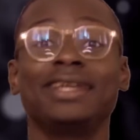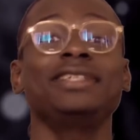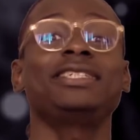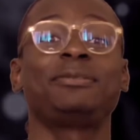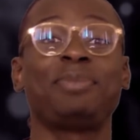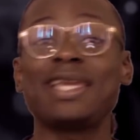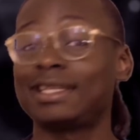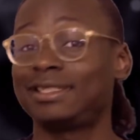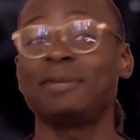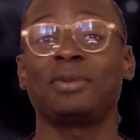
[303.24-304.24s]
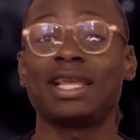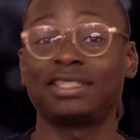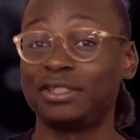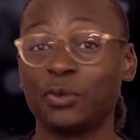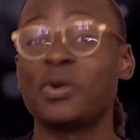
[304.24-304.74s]
could just be as simple
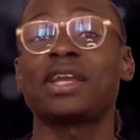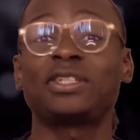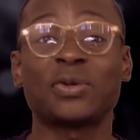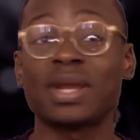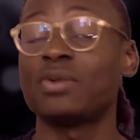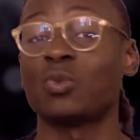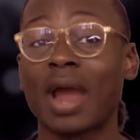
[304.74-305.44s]
as the director and